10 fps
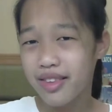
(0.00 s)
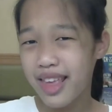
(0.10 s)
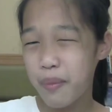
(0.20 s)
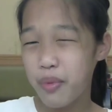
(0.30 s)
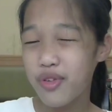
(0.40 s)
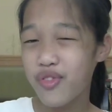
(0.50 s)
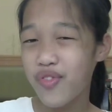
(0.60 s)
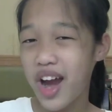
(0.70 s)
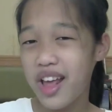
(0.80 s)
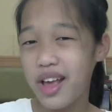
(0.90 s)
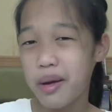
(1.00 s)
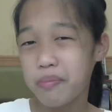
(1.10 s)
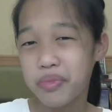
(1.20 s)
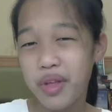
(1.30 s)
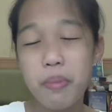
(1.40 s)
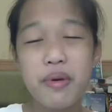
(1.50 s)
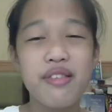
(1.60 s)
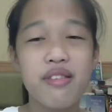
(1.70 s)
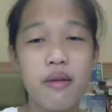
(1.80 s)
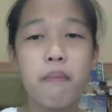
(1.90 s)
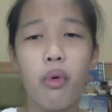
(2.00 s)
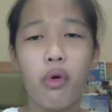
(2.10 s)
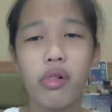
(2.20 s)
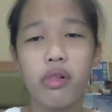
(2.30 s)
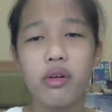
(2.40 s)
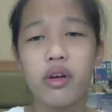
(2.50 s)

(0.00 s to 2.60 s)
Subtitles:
Neighbors fighting, a bit simple.